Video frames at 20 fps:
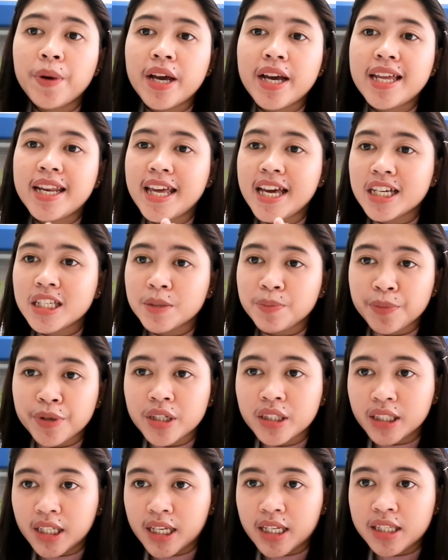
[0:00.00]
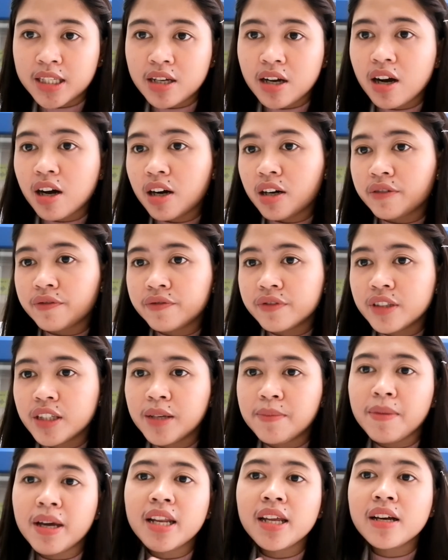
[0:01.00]
and expertise of
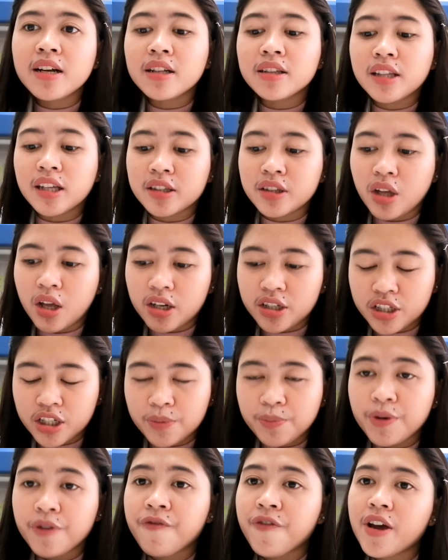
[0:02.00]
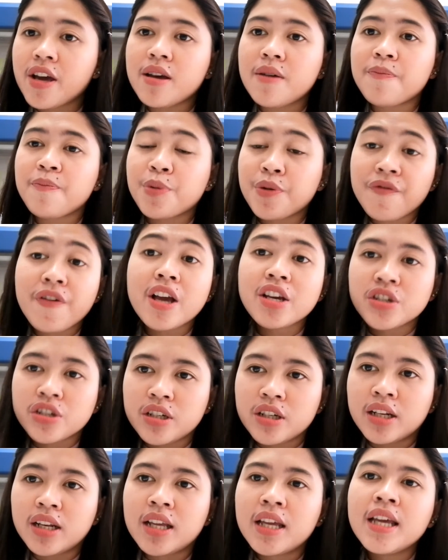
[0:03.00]
the medical technology
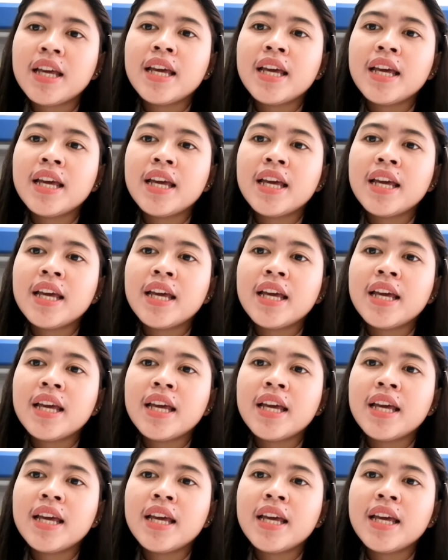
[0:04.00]
profession.